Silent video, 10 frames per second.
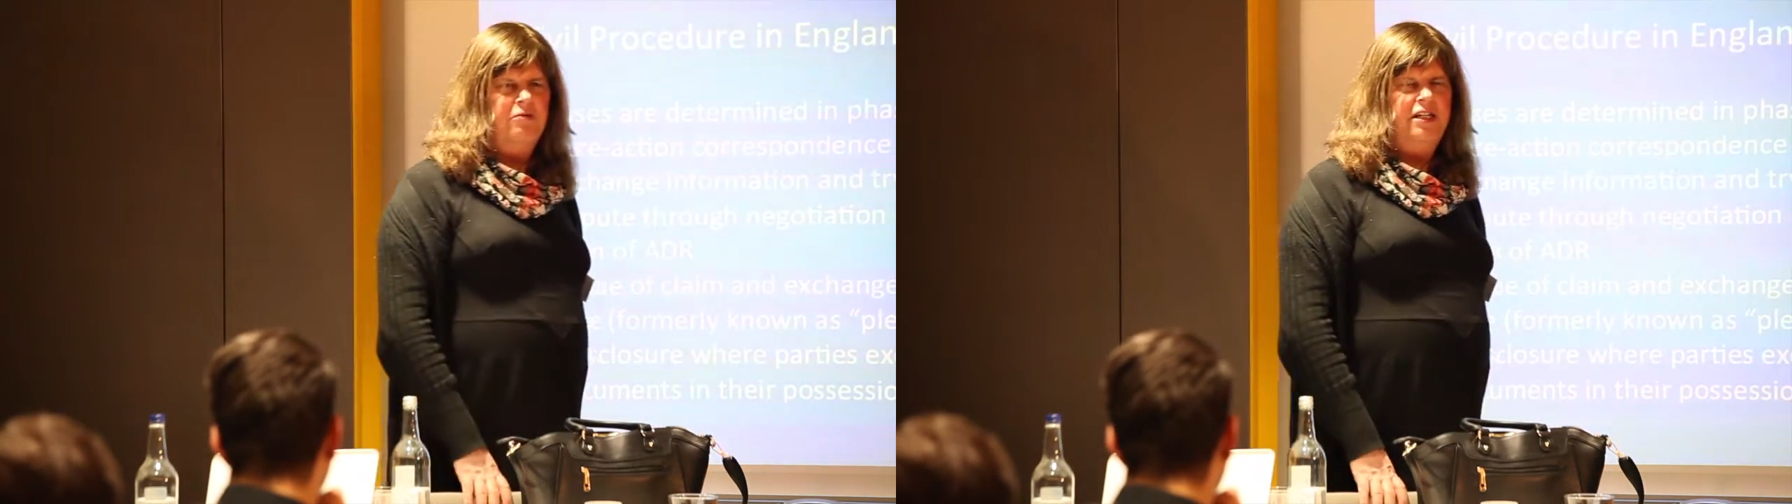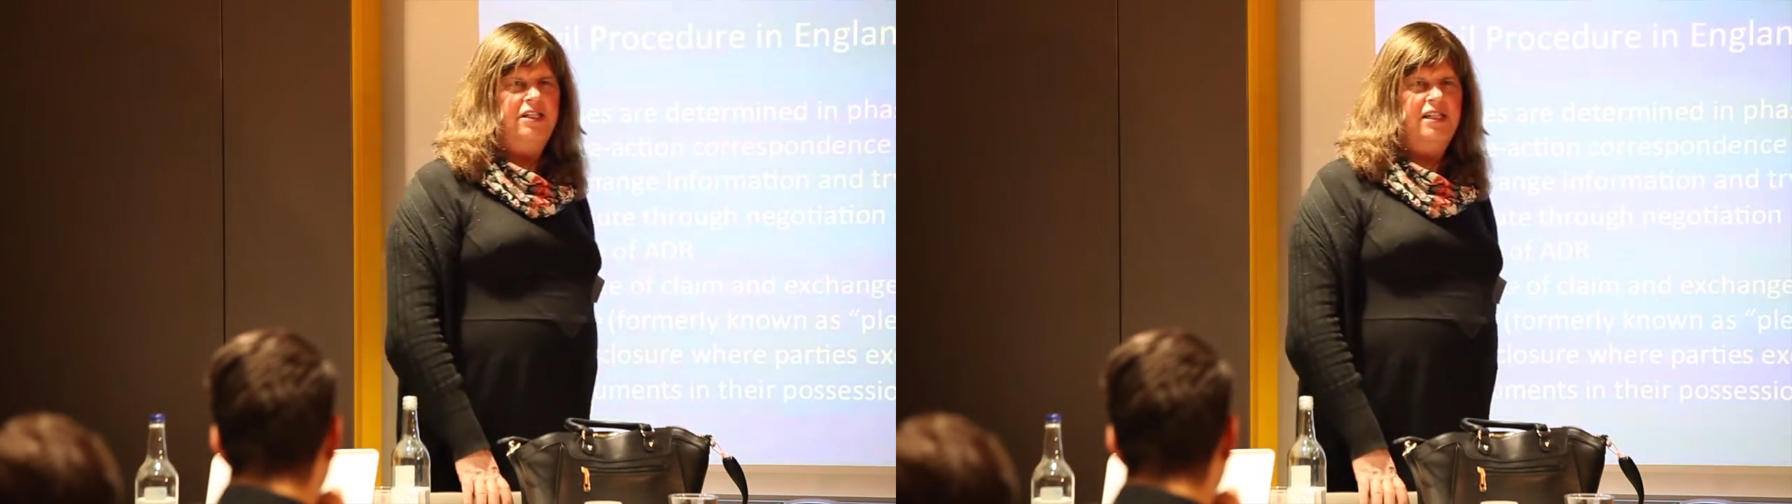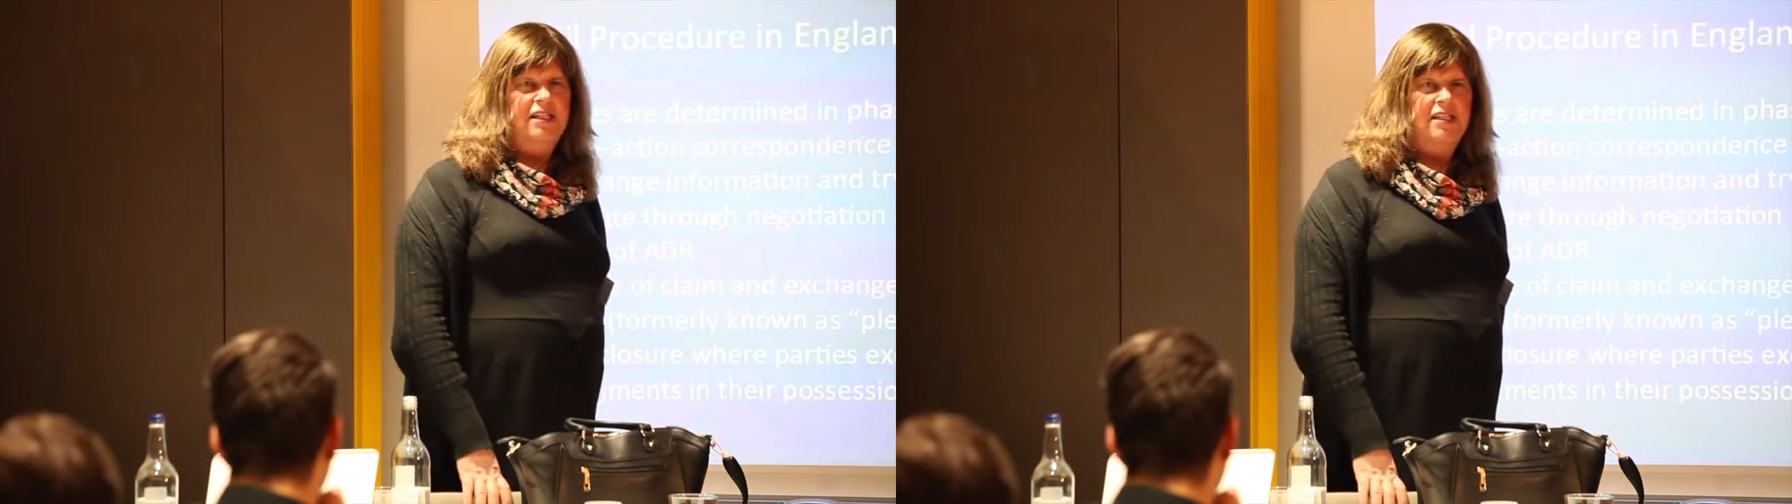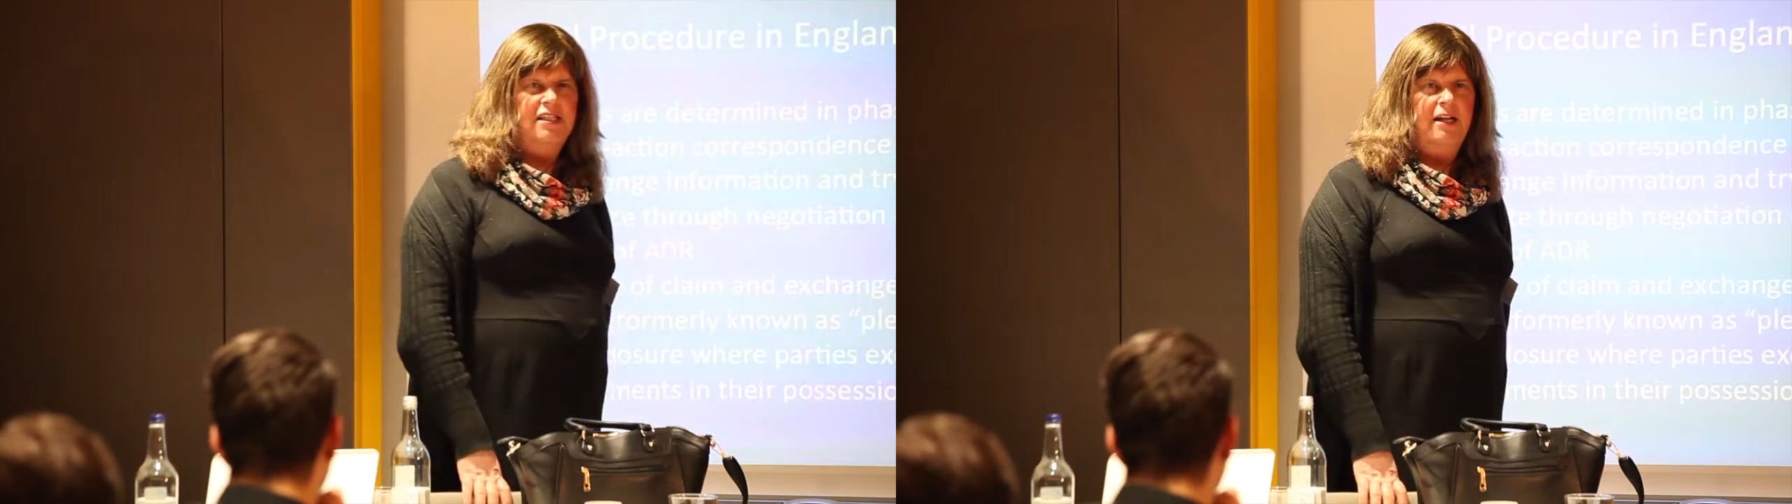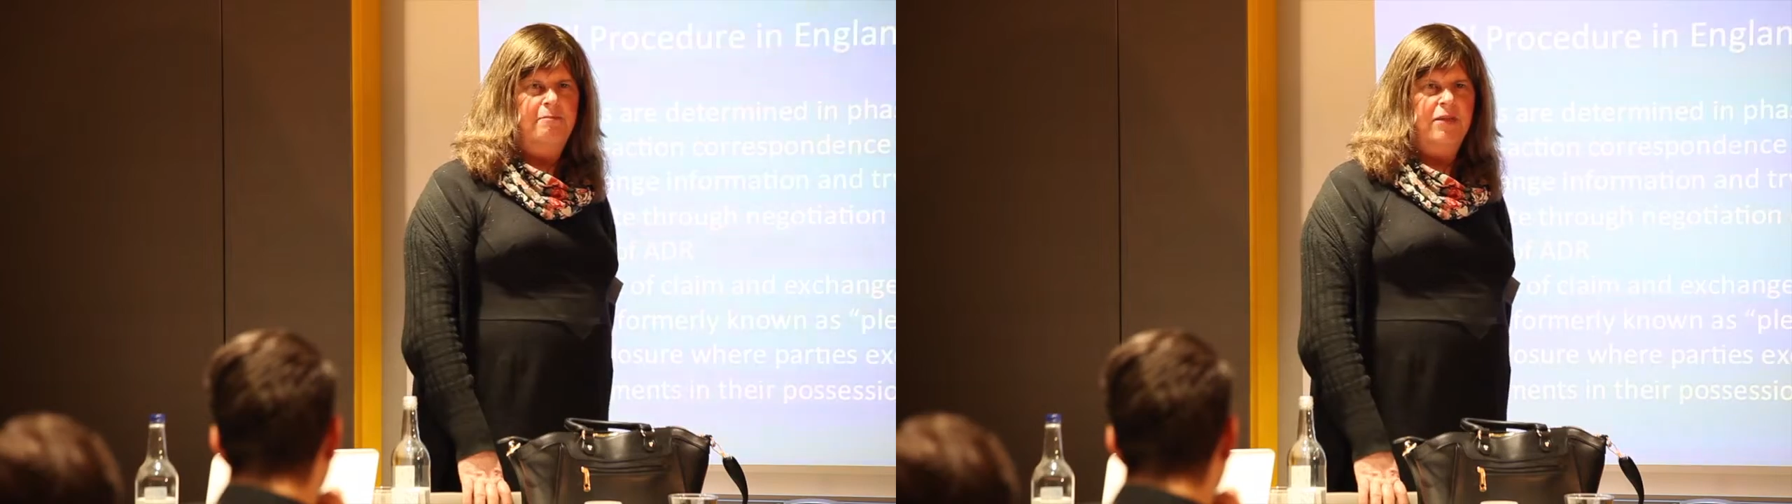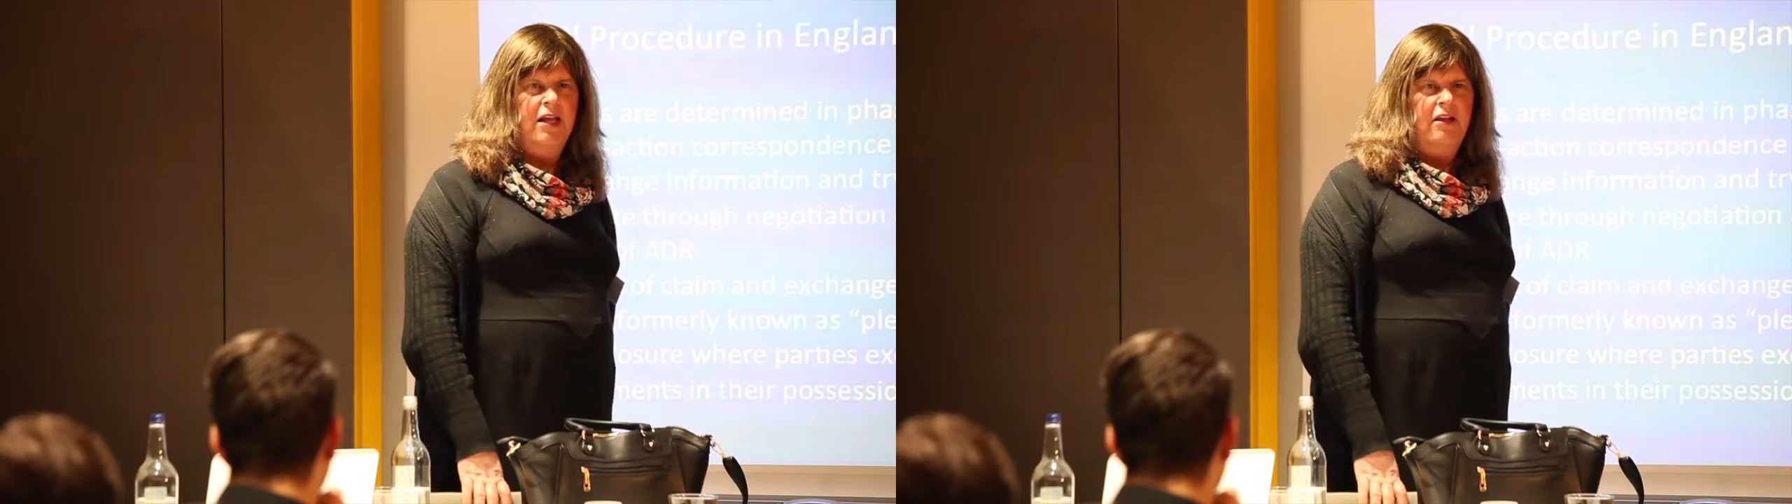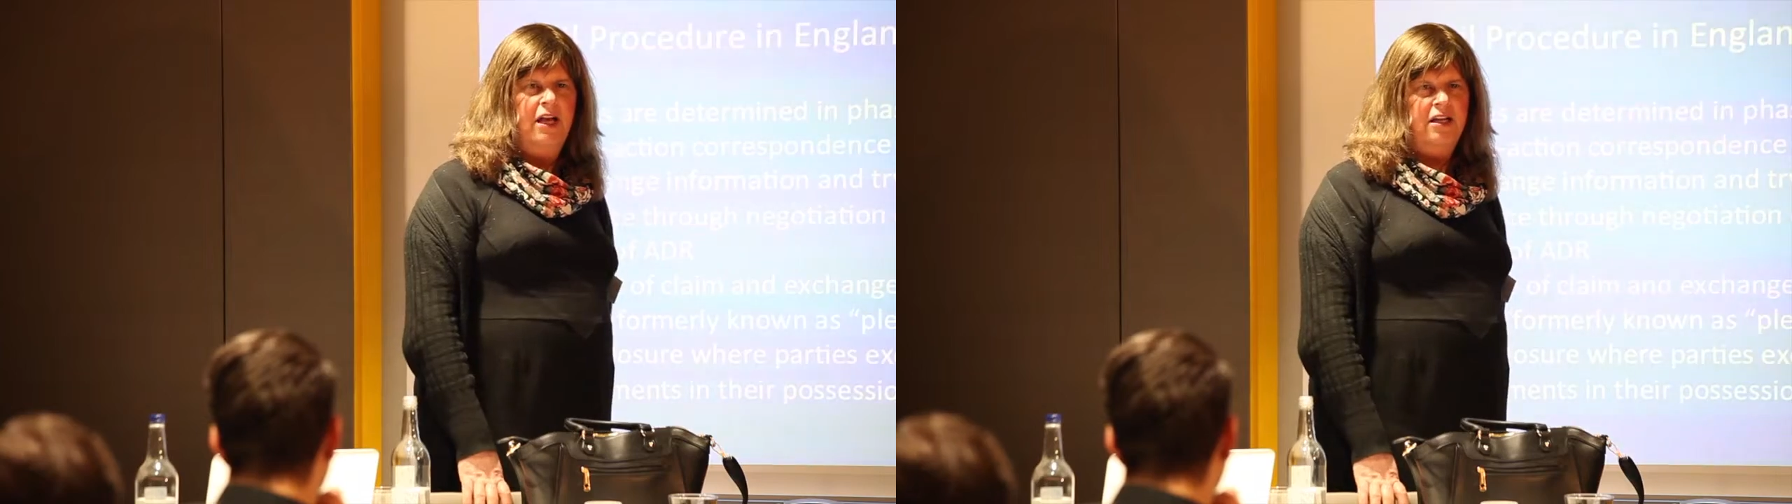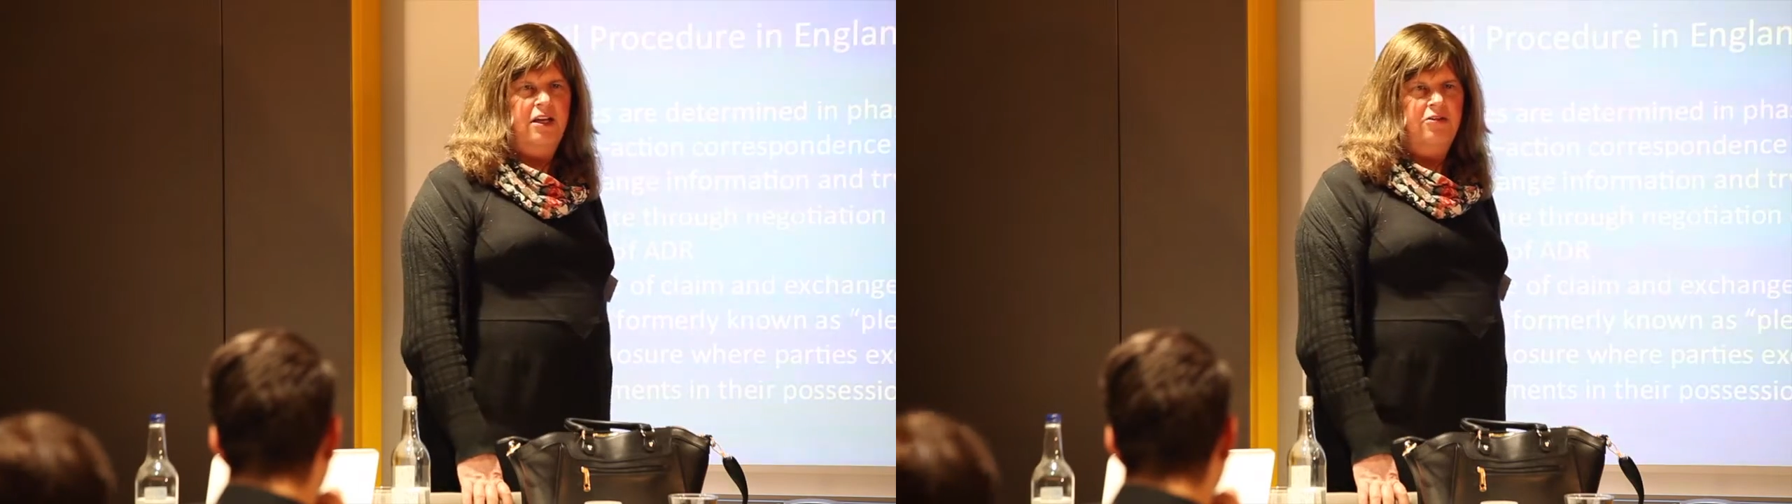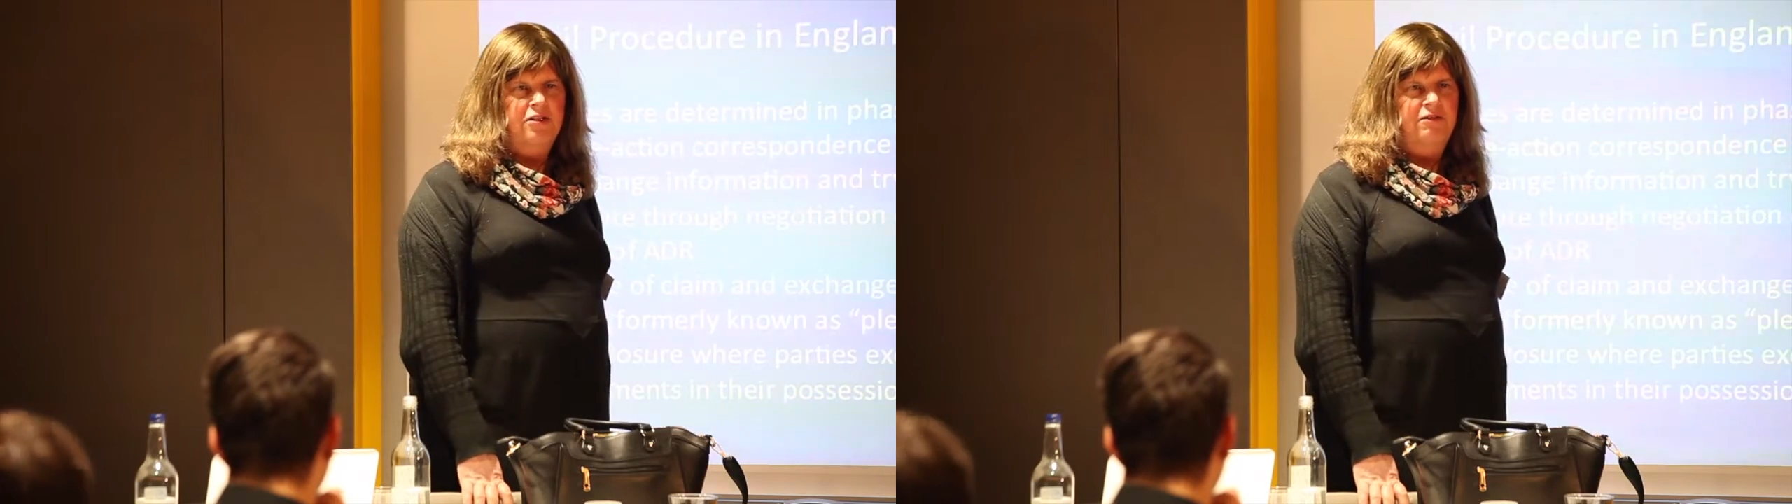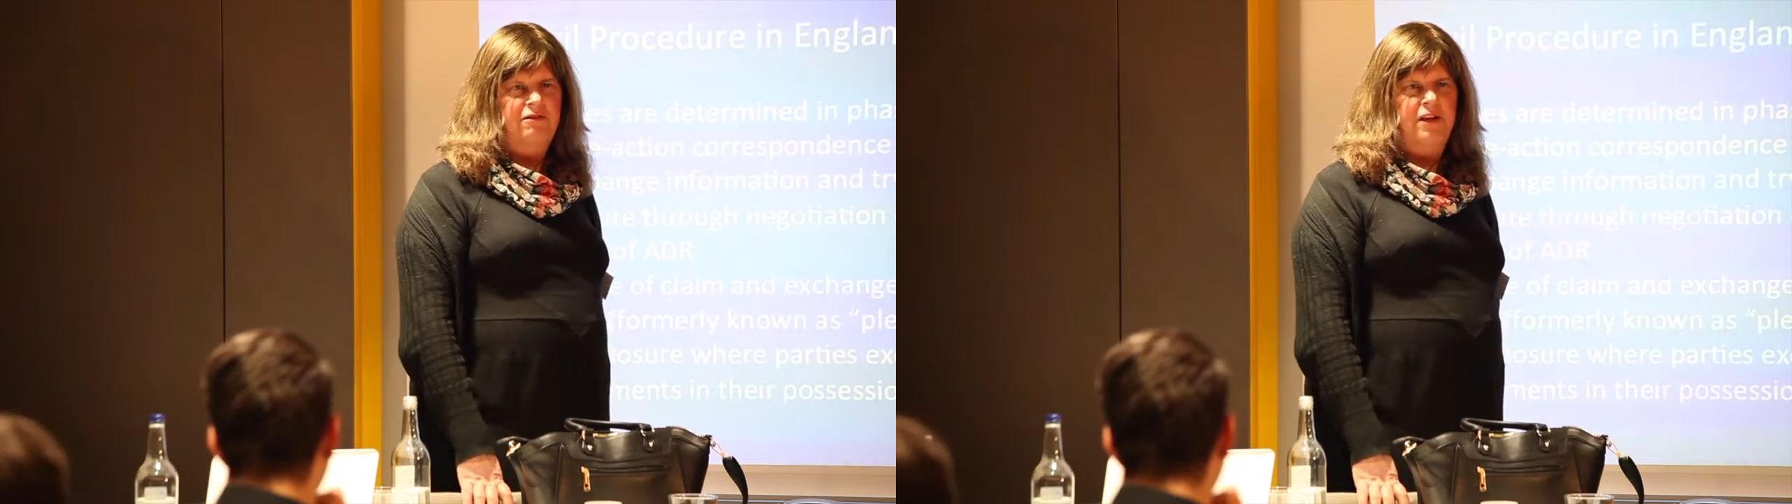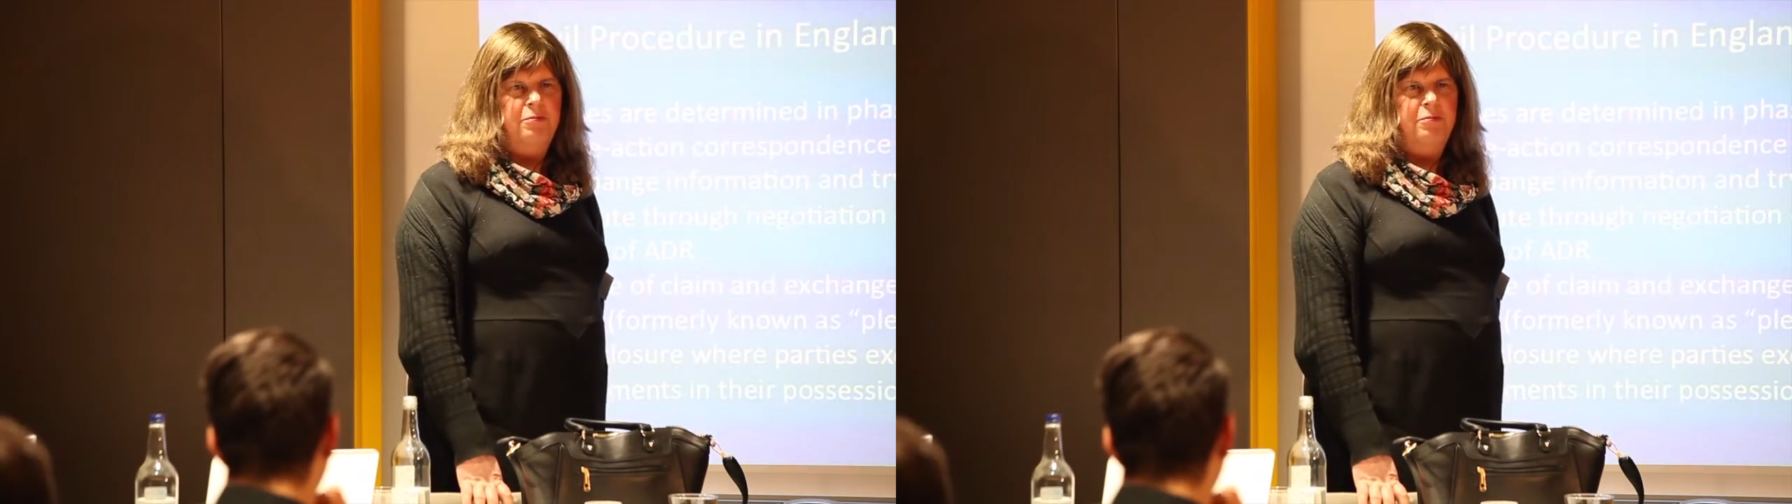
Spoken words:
which is a code of